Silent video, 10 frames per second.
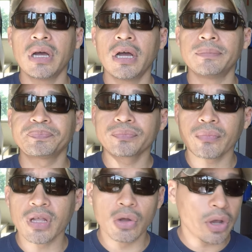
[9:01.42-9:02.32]
um,
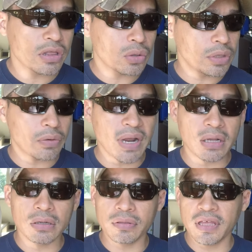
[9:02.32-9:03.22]
going through their
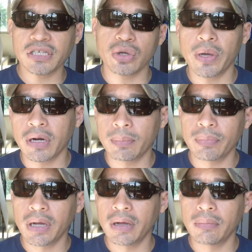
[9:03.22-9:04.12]
regular things, going
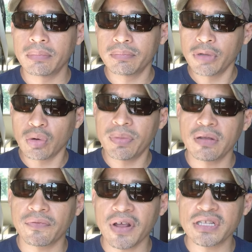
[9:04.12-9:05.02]
up, uh, you know,
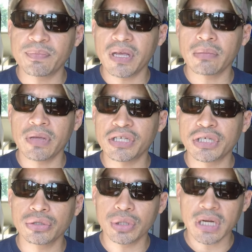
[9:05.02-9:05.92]
being friends, being being
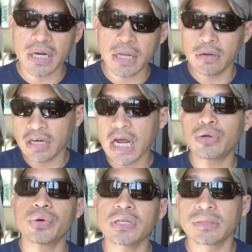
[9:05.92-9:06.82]
children, and then
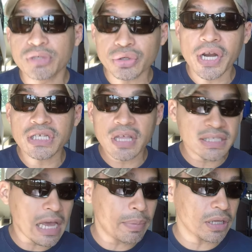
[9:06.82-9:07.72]
encountering some strange
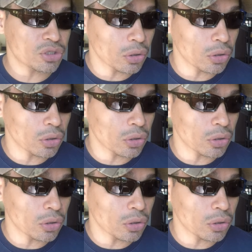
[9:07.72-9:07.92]
things happening.